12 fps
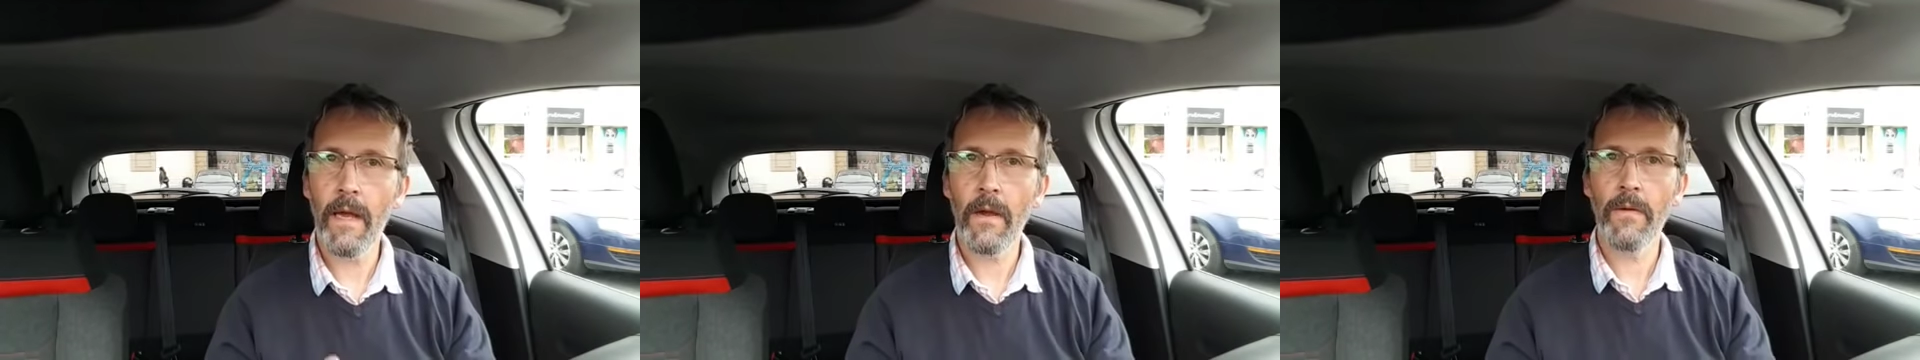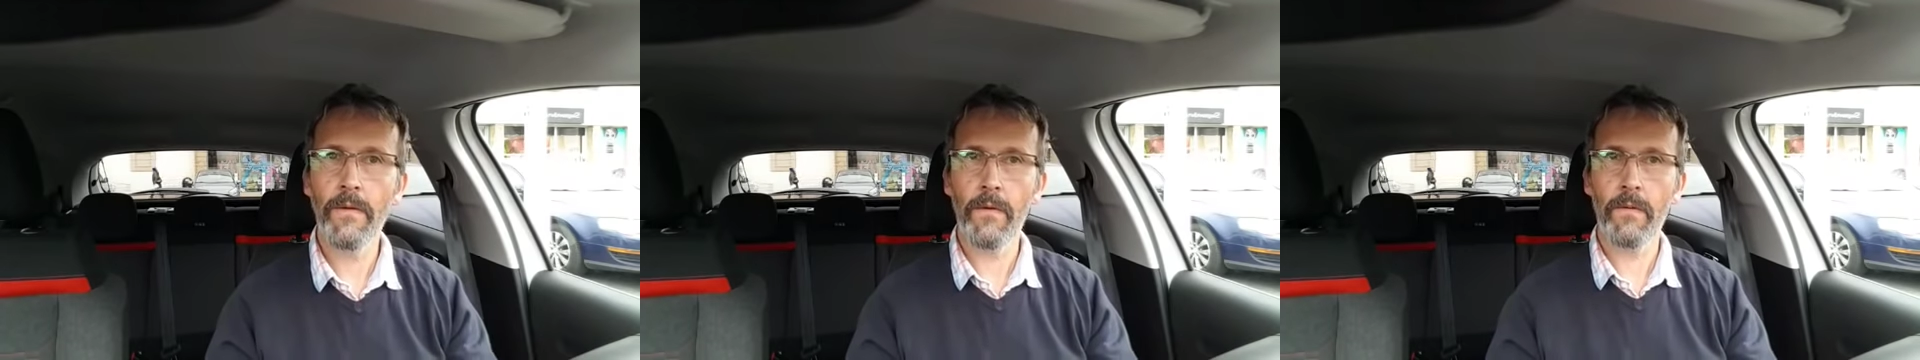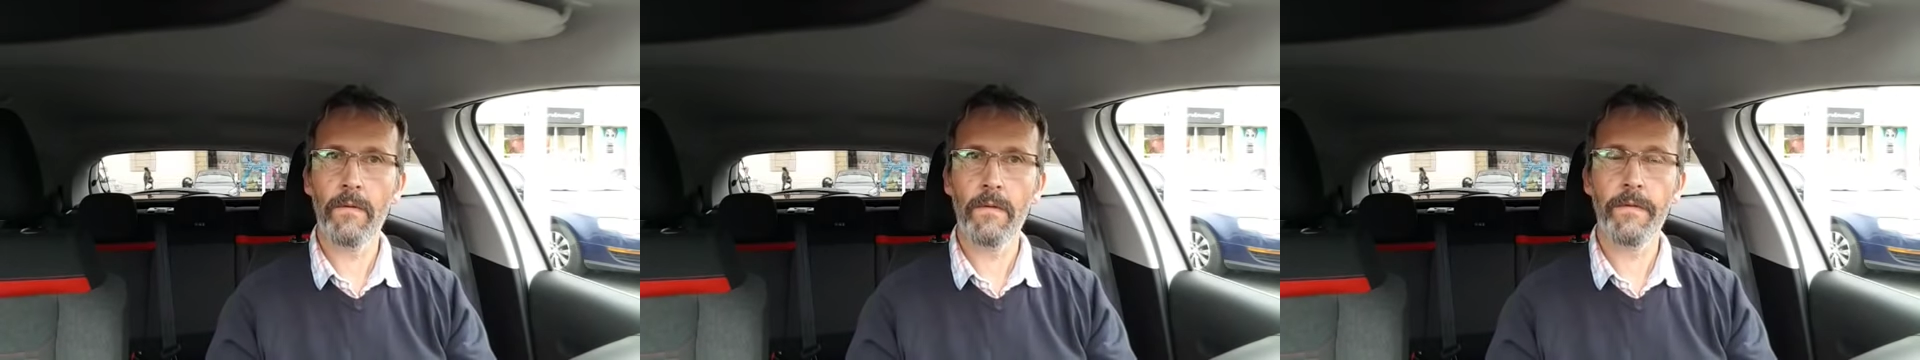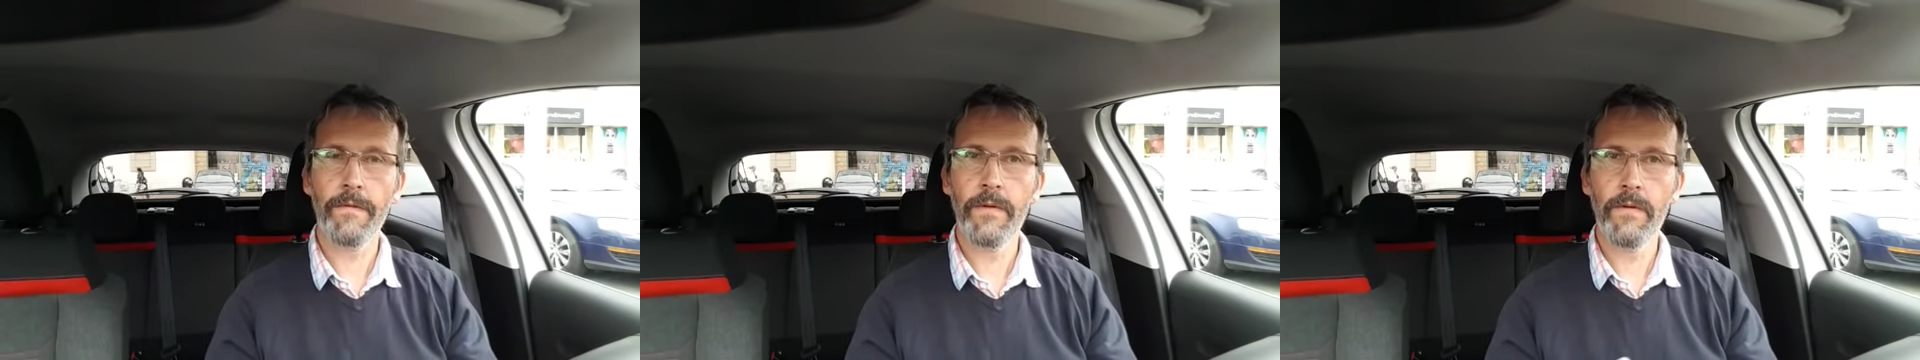out
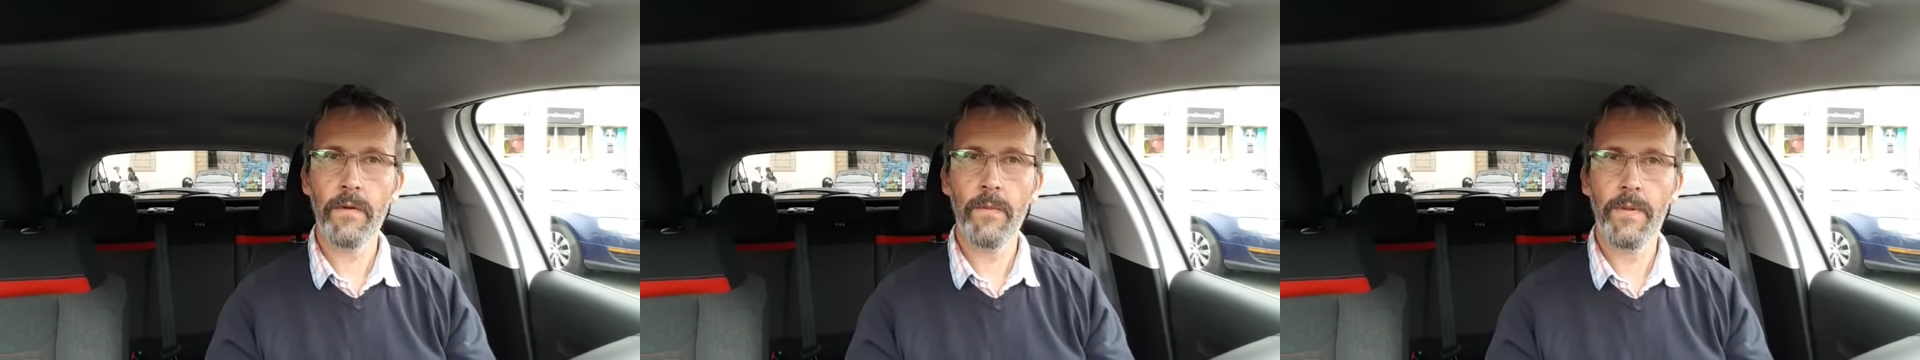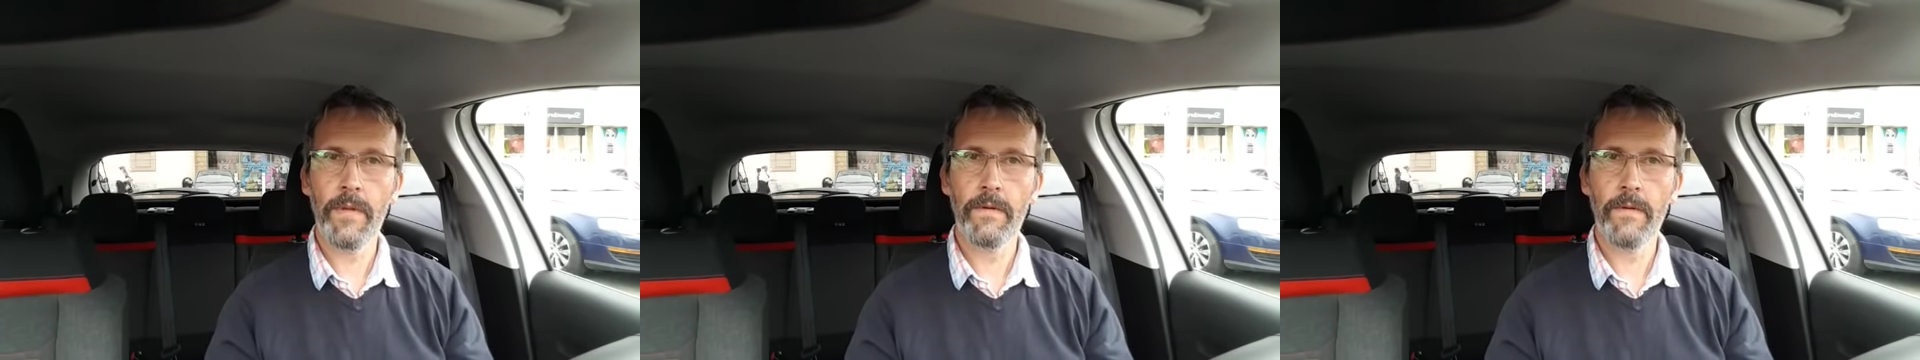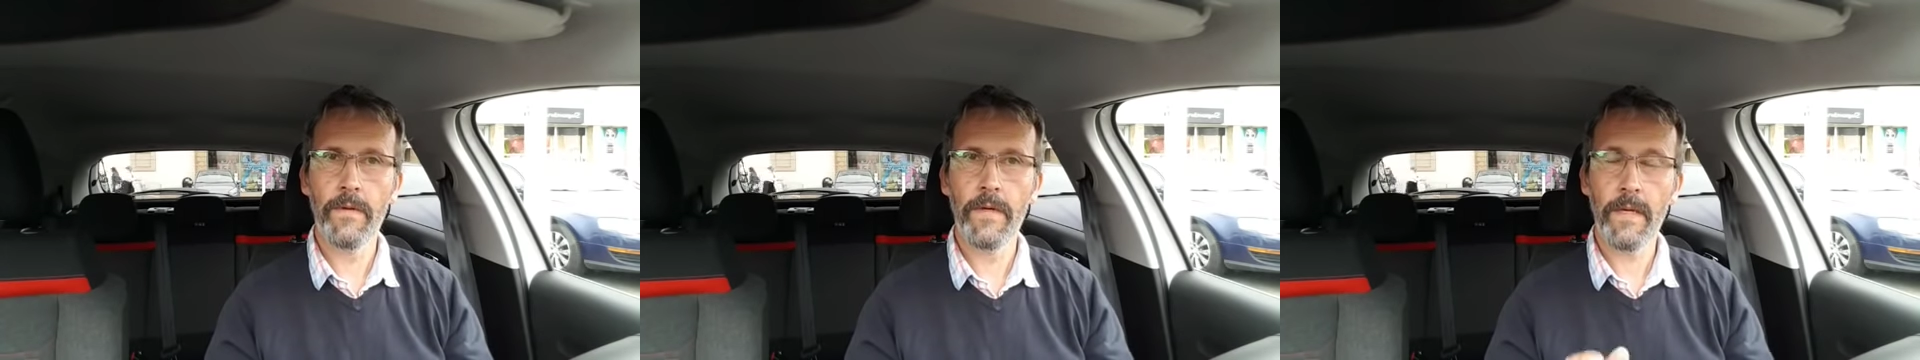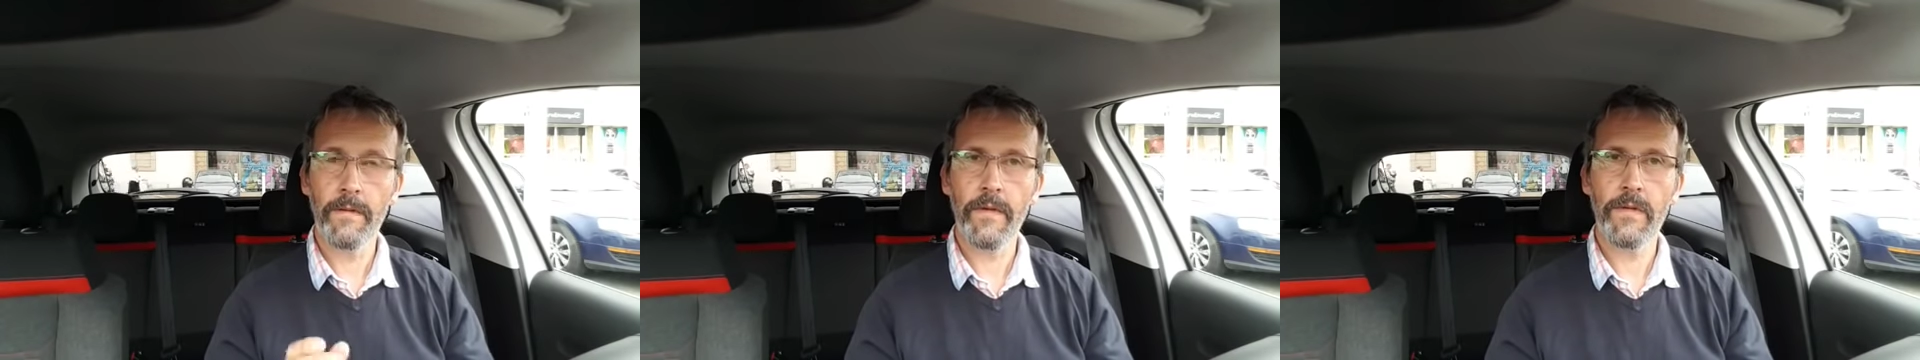of the European
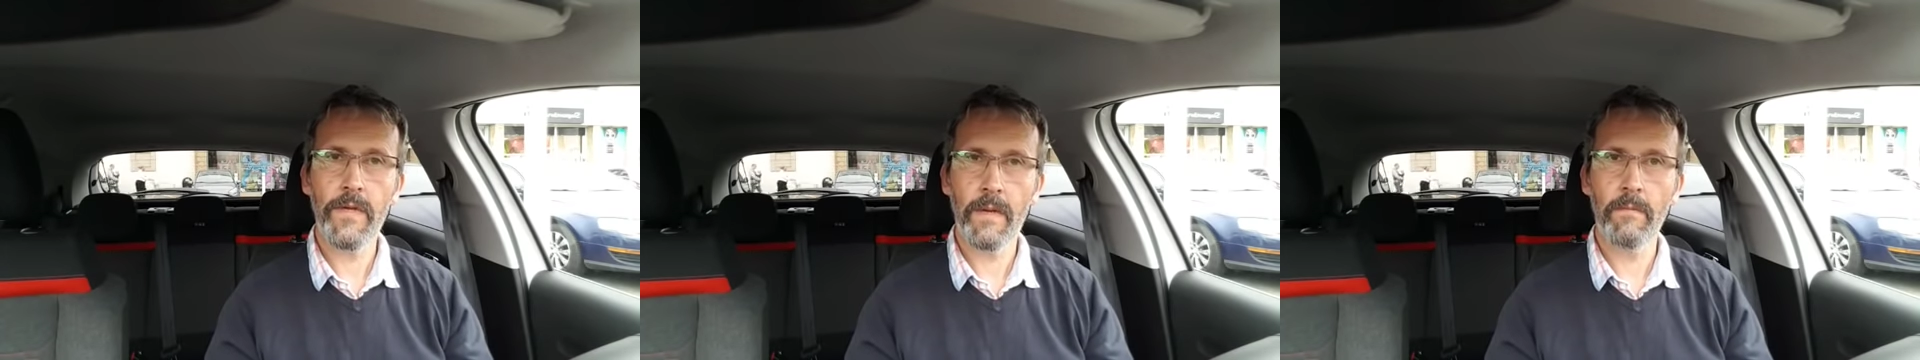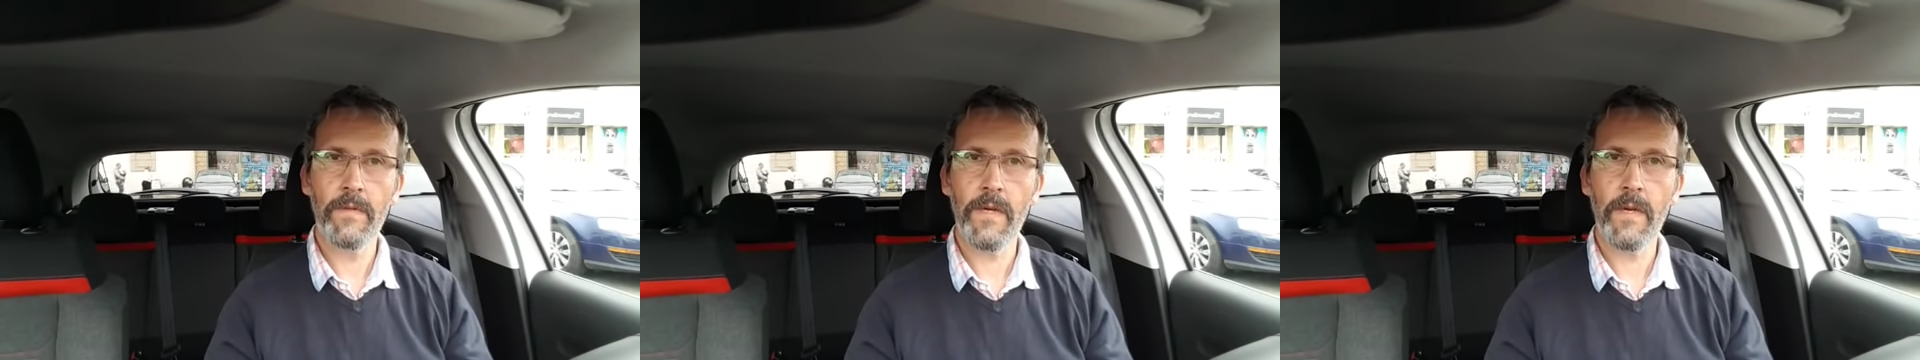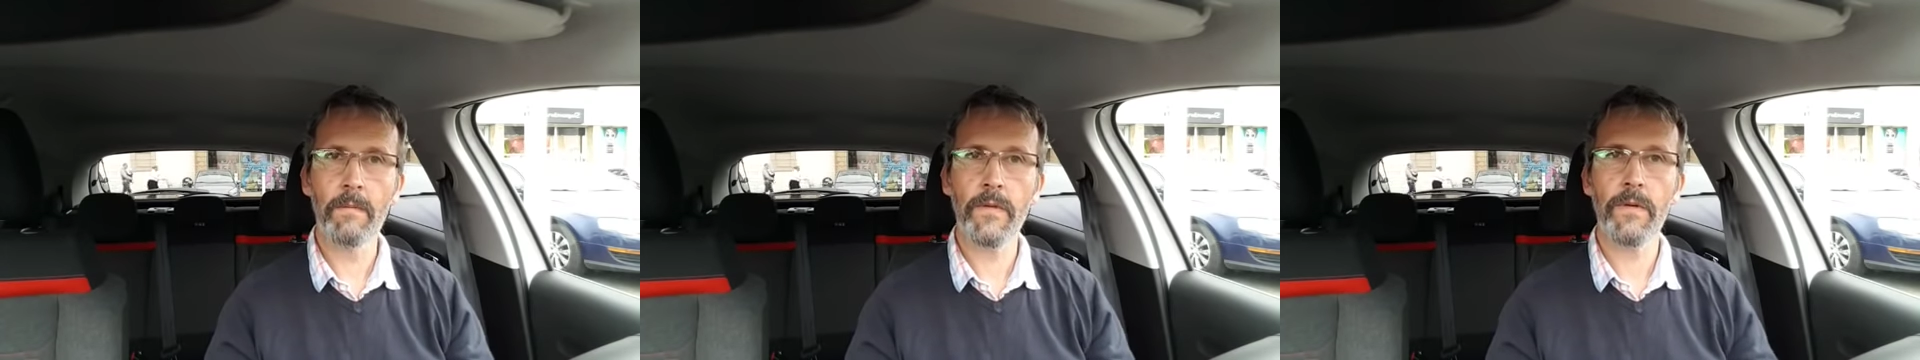Union at the same time.